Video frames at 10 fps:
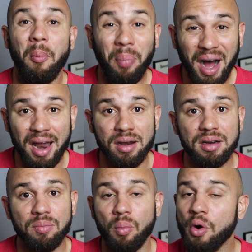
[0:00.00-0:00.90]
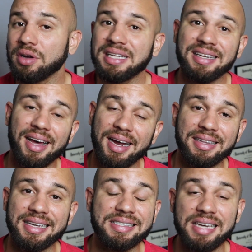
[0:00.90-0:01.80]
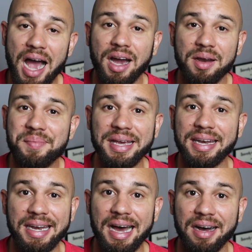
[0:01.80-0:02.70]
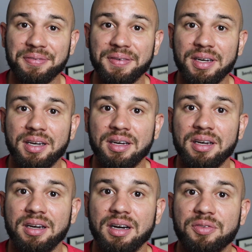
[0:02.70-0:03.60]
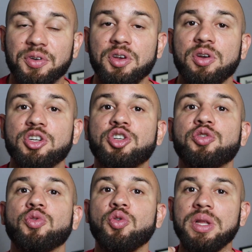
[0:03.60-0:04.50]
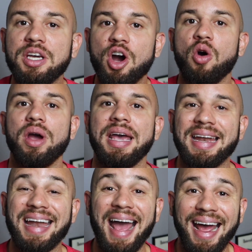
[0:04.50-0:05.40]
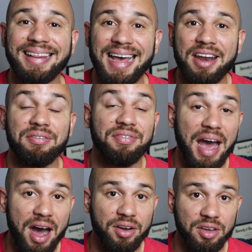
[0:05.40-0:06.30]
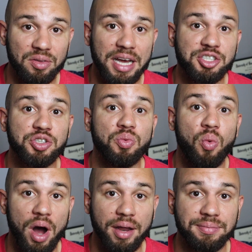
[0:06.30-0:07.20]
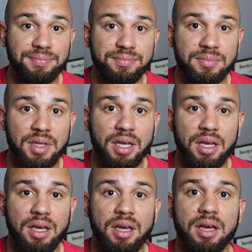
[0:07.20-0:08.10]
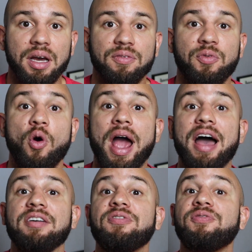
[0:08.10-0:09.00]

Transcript: But more than likely, it's not going to be enough for you to truly go in and add that value that you want for a